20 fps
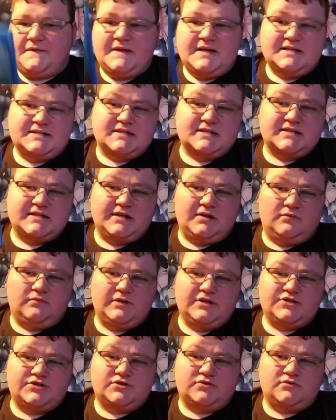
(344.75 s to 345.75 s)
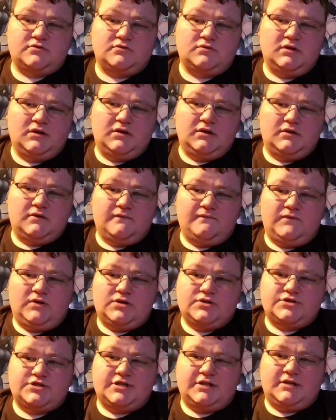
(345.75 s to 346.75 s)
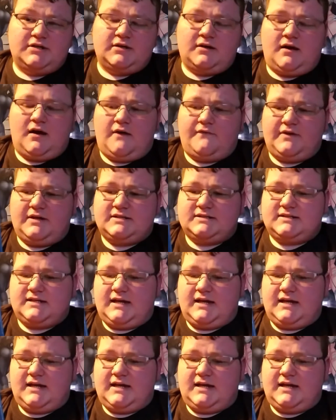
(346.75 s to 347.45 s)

This is the original version of it,